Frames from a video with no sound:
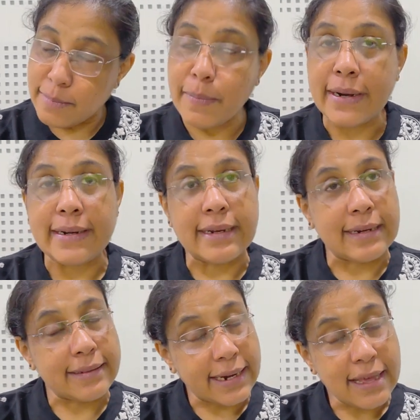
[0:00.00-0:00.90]
but
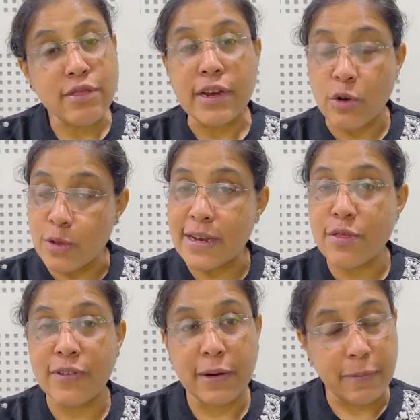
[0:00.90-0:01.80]
the recent
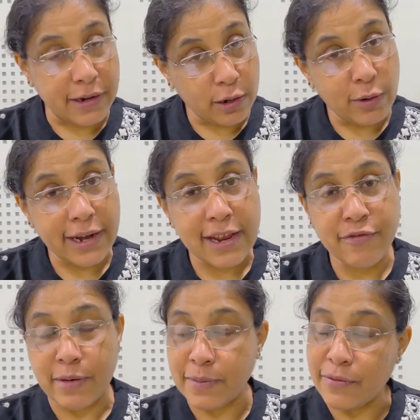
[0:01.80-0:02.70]
questions were particularly
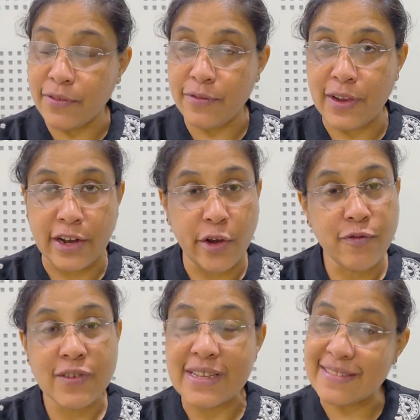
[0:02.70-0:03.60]
from the field
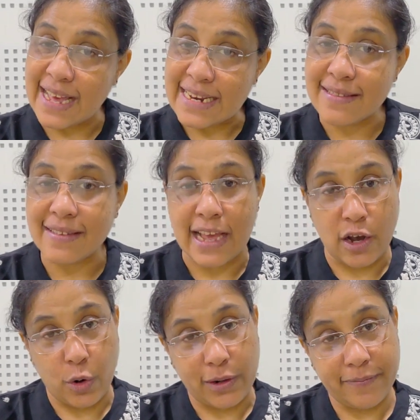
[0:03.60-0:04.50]
of science
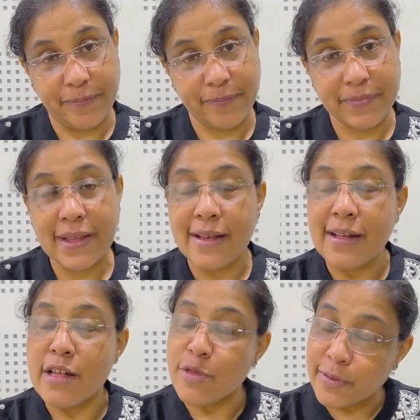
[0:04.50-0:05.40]
alone.
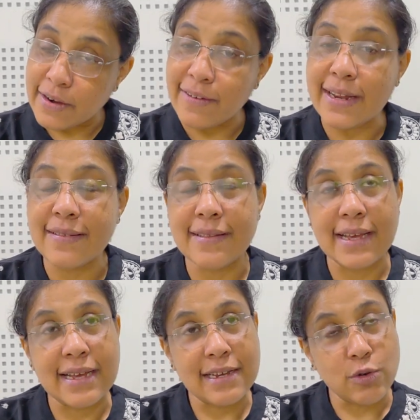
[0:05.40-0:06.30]
So there was
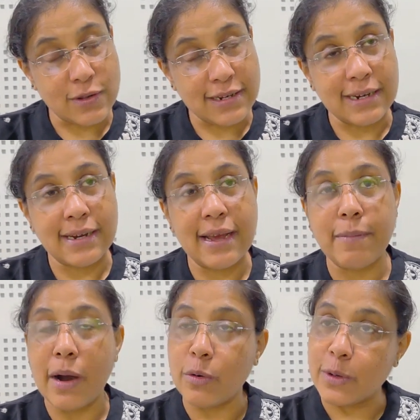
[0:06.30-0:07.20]
a question
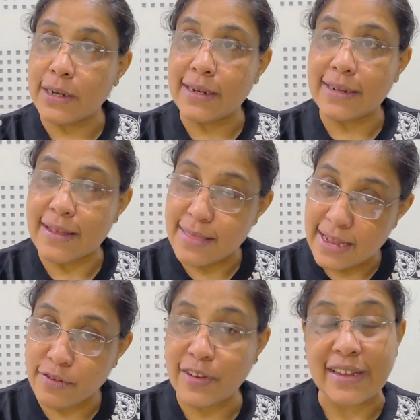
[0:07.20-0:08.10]
about the
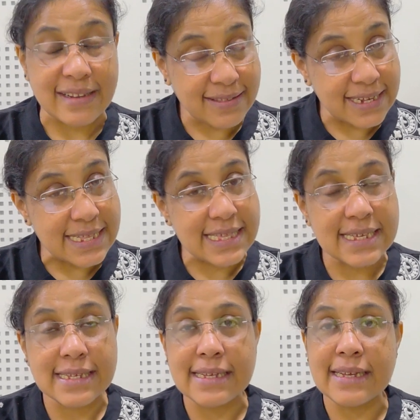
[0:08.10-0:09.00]
scientific research,
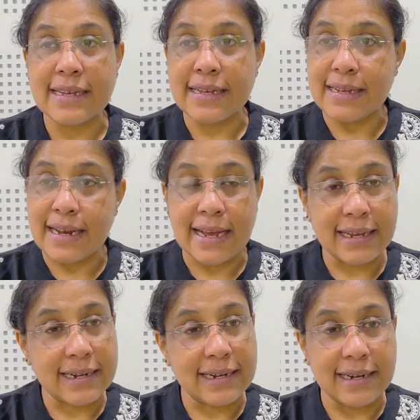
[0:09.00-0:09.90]

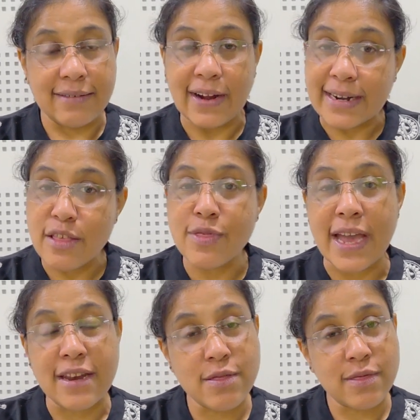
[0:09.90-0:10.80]
like what is
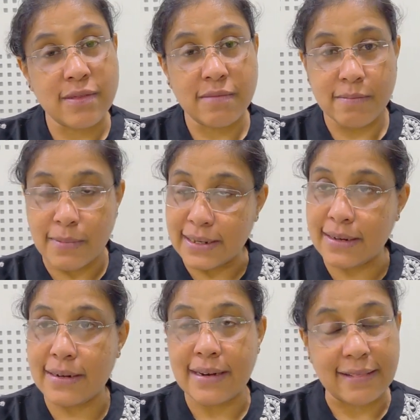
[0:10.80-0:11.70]
science but
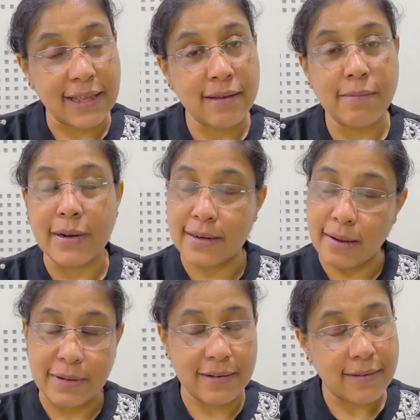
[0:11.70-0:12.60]
nothing but,
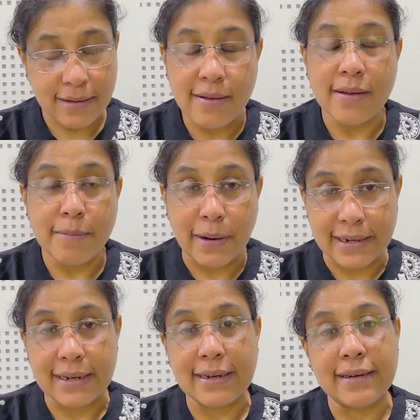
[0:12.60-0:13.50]
I mean,
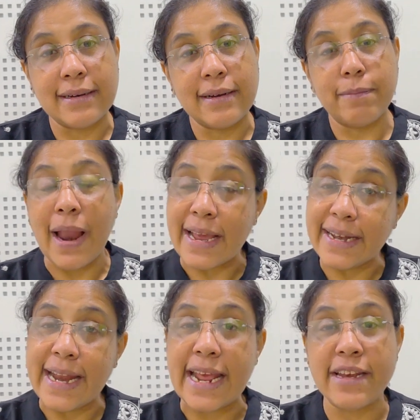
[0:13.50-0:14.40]
but a
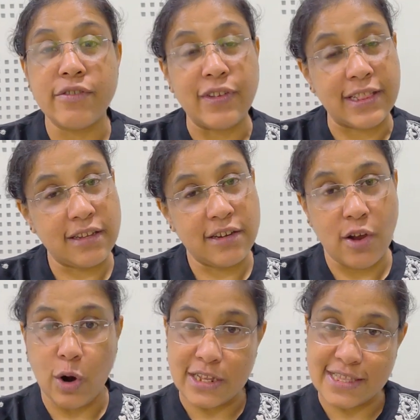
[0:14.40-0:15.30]
blind date with
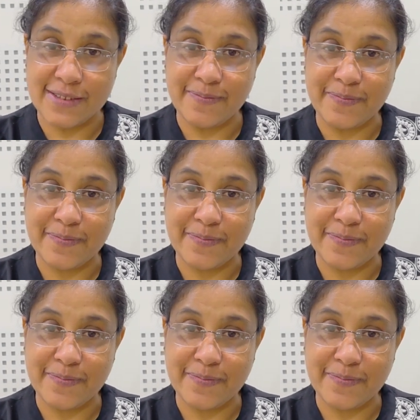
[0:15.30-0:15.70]
knowledge.